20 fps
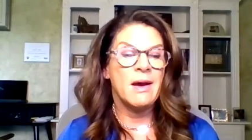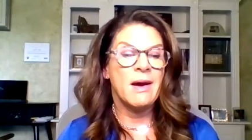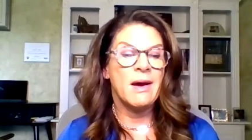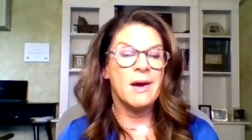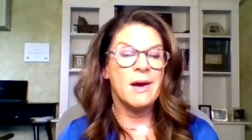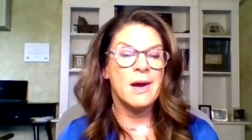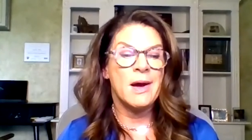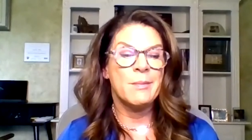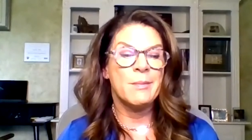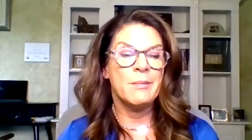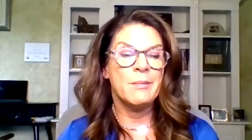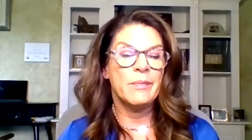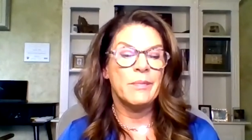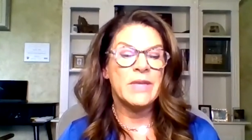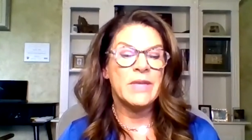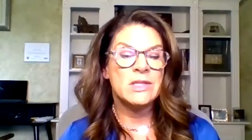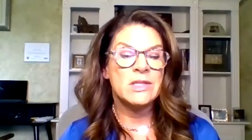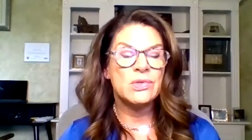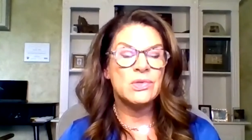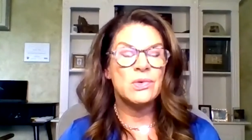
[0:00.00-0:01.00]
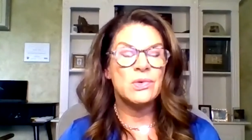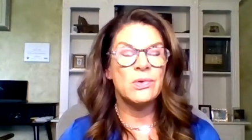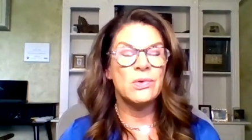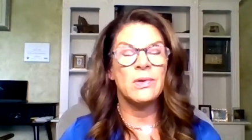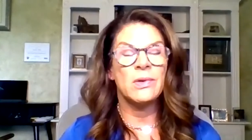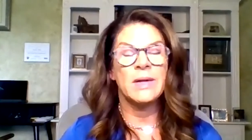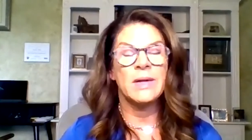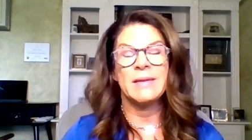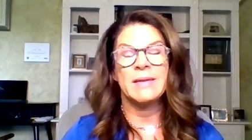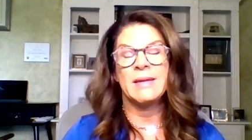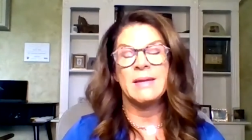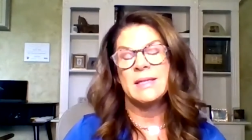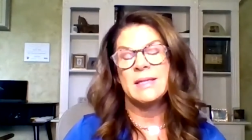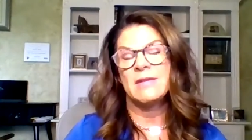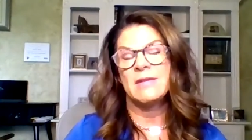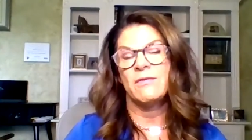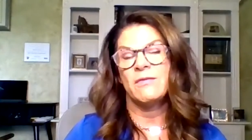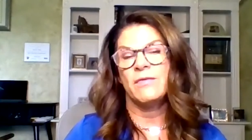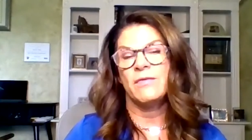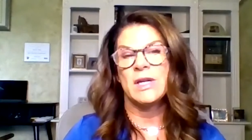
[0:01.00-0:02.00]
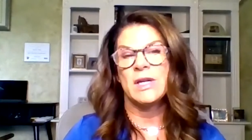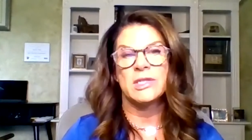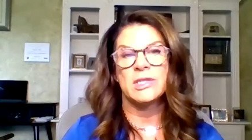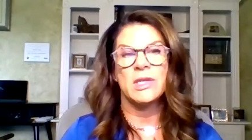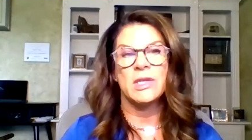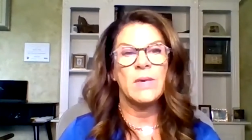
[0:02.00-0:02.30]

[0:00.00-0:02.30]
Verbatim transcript: um, in school and they didn't finish.